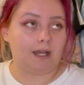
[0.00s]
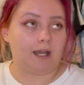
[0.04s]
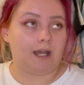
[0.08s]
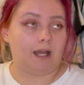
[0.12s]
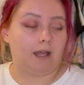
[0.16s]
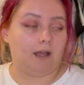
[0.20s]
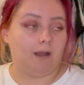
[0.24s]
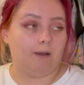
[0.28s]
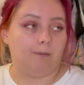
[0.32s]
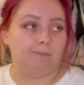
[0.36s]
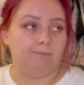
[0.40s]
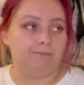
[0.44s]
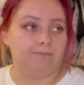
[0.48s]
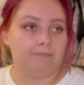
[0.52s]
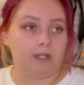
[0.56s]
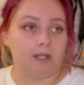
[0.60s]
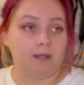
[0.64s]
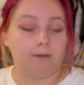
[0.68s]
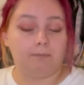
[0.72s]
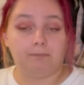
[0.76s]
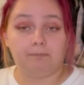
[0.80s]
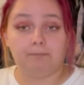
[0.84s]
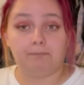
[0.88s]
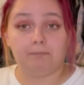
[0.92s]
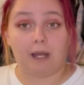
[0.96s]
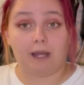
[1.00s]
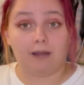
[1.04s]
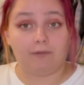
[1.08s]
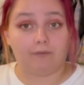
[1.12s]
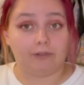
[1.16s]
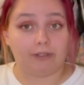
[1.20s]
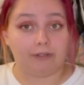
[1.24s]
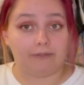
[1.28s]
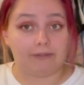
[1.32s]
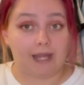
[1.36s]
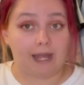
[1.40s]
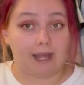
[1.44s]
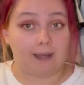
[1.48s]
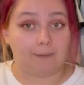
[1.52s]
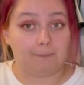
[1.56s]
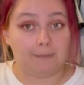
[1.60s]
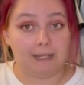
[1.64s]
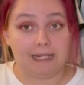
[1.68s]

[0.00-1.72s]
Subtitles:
but other than that,